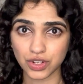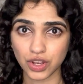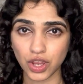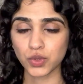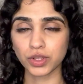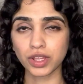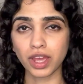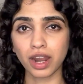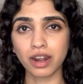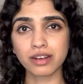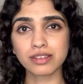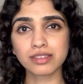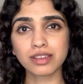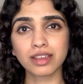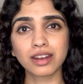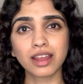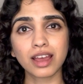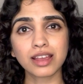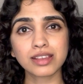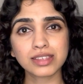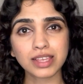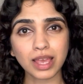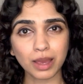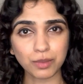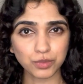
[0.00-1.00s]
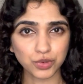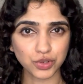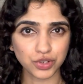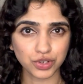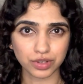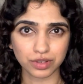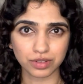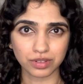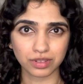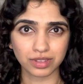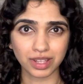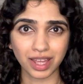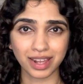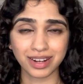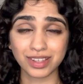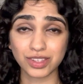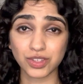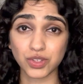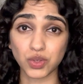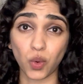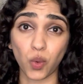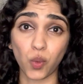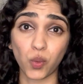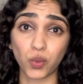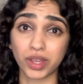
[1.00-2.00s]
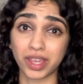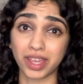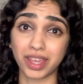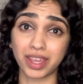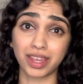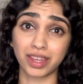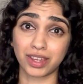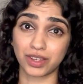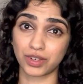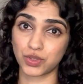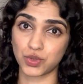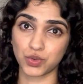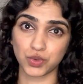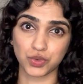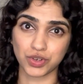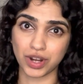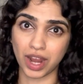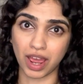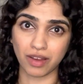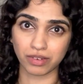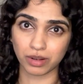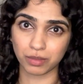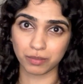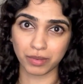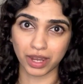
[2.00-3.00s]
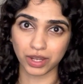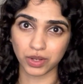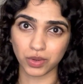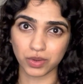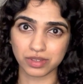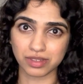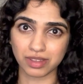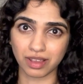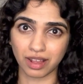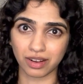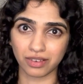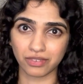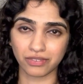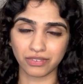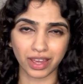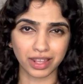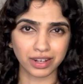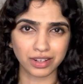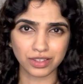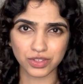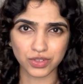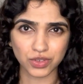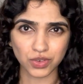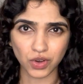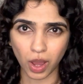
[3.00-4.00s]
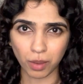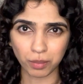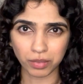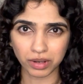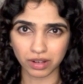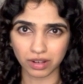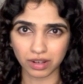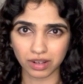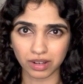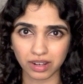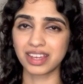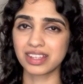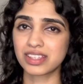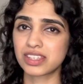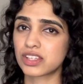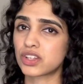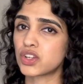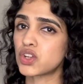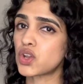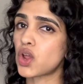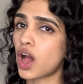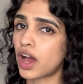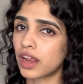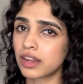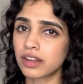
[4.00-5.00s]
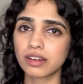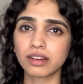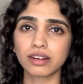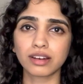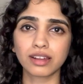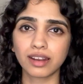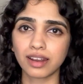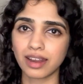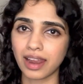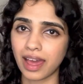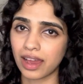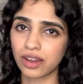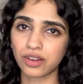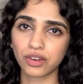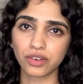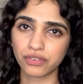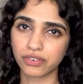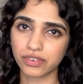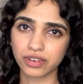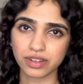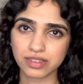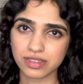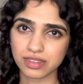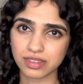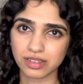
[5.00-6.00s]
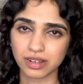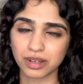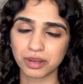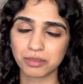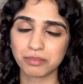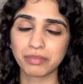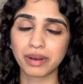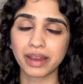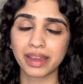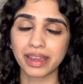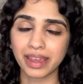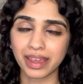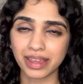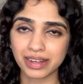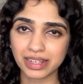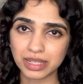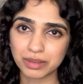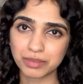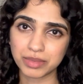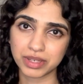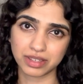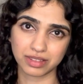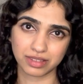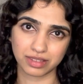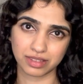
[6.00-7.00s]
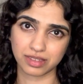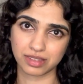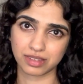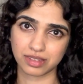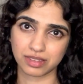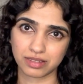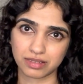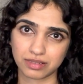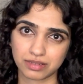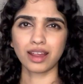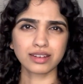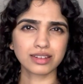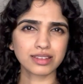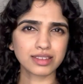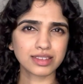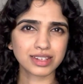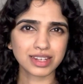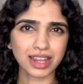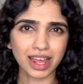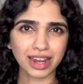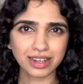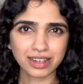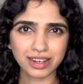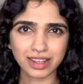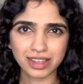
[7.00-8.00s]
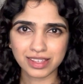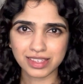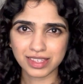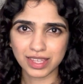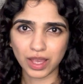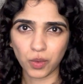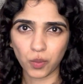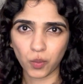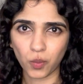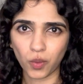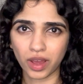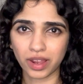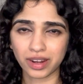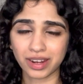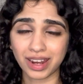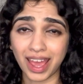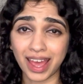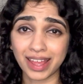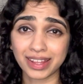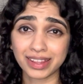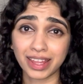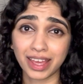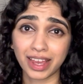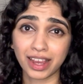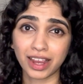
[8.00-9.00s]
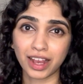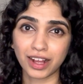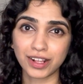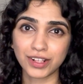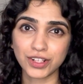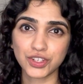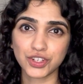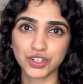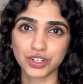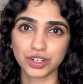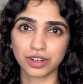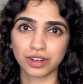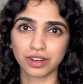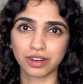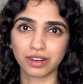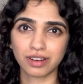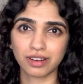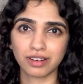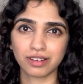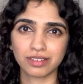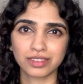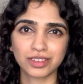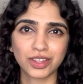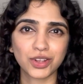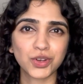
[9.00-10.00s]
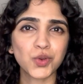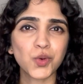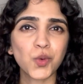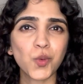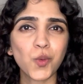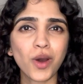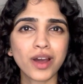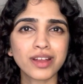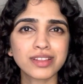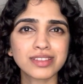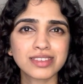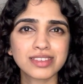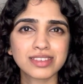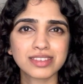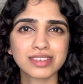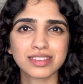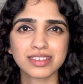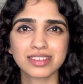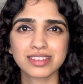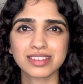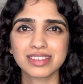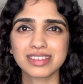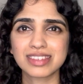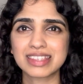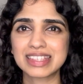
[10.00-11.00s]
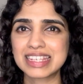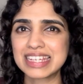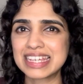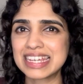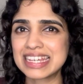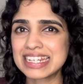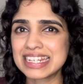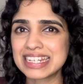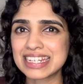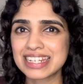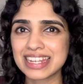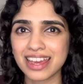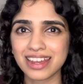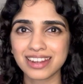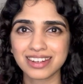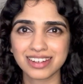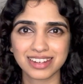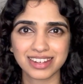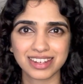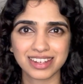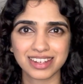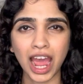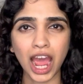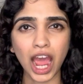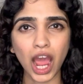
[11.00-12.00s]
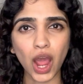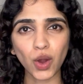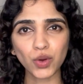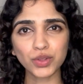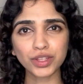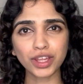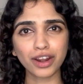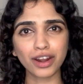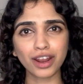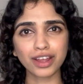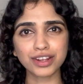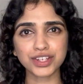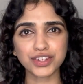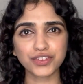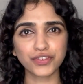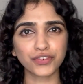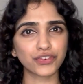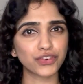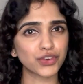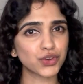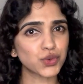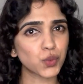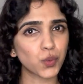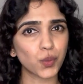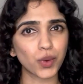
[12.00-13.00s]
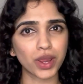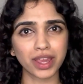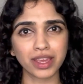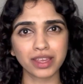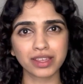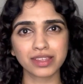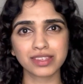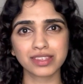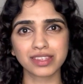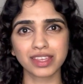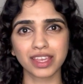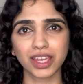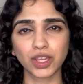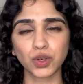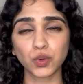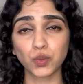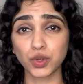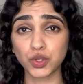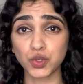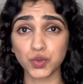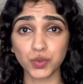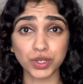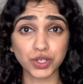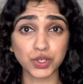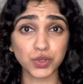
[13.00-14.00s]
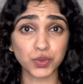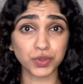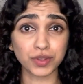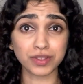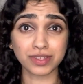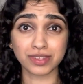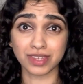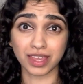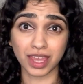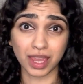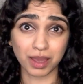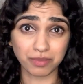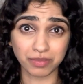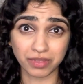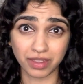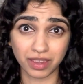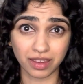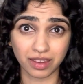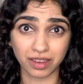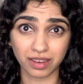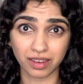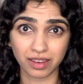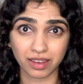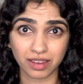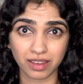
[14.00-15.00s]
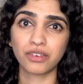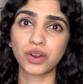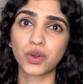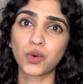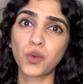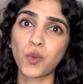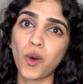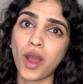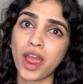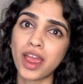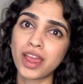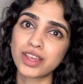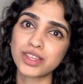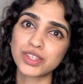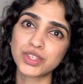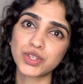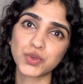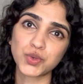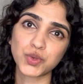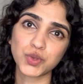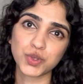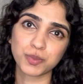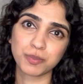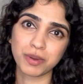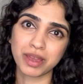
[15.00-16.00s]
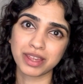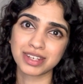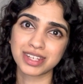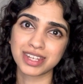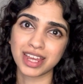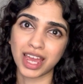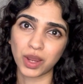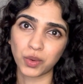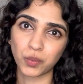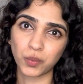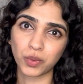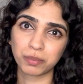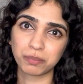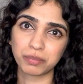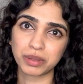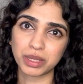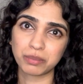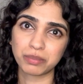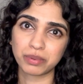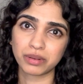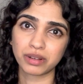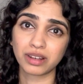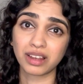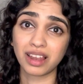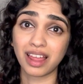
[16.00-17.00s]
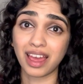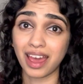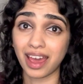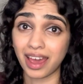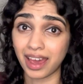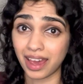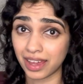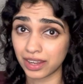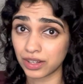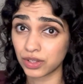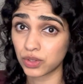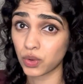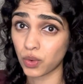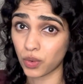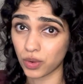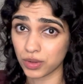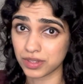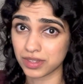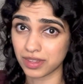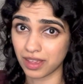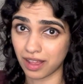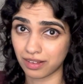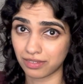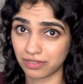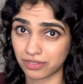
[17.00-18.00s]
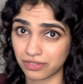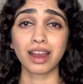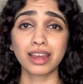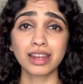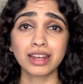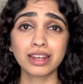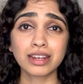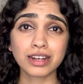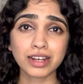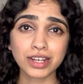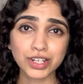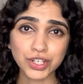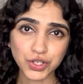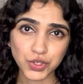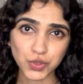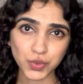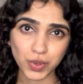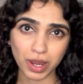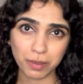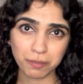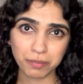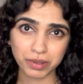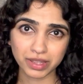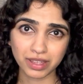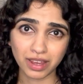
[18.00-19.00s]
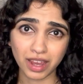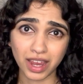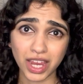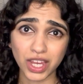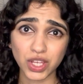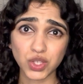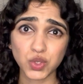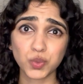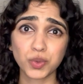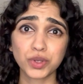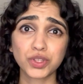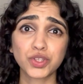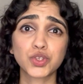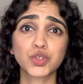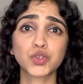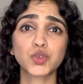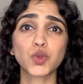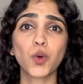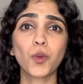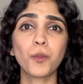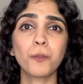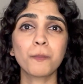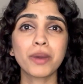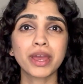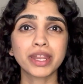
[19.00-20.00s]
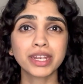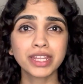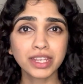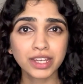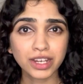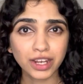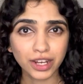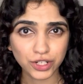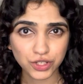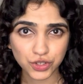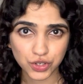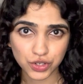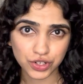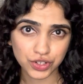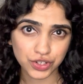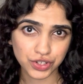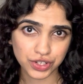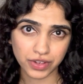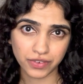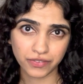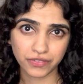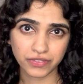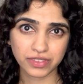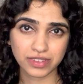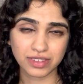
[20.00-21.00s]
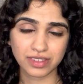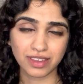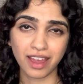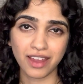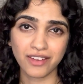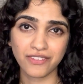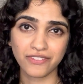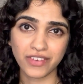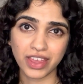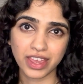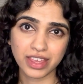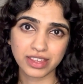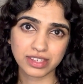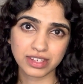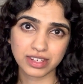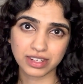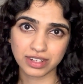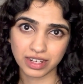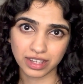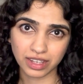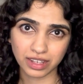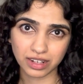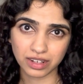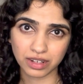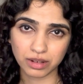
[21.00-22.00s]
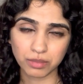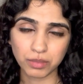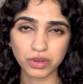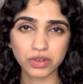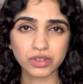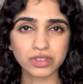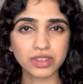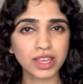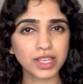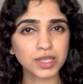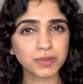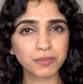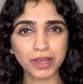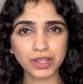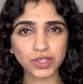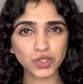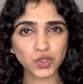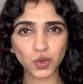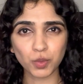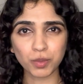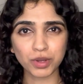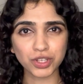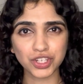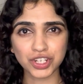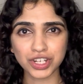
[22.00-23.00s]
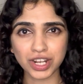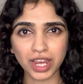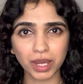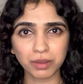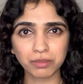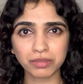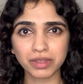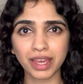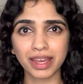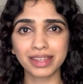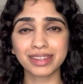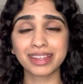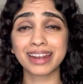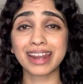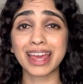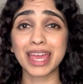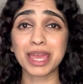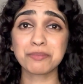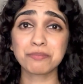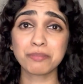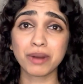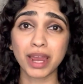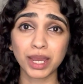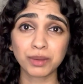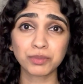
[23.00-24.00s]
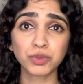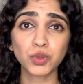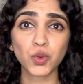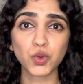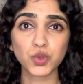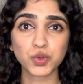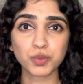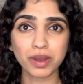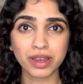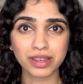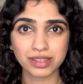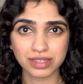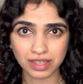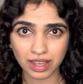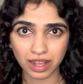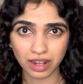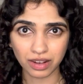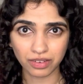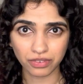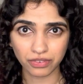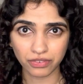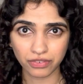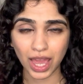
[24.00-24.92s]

So there is an assumption that it's okay to travel by yourself and it's normal. It's not a lack of concern by any means. Understanding someone and their culture, the nuances, the intent, how there are different ways in which we do the same thing, requires you to spend time with people and yourself. I learned to empathize with so many cultural shifts I faced in England because I spent so much time there that I imbibed those myself.